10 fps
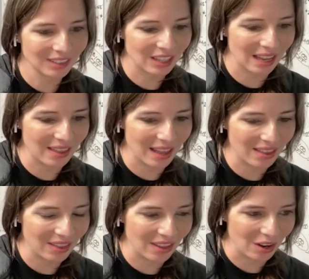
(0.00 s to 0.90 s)
that
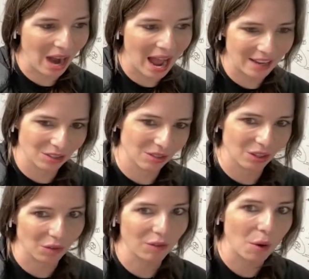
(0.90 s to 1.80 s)
their
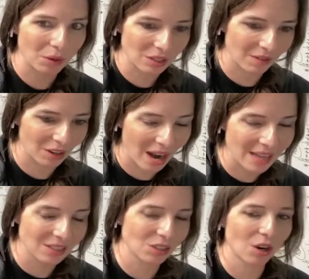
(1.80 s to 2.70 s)
focus of their
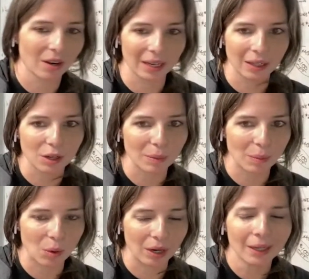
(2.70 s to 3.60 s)
eyes is darting a little
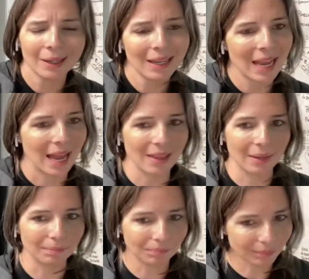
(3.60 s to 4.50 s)
bit more. And
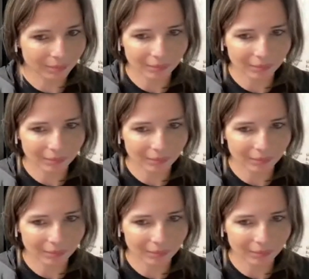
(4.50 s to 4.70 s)
then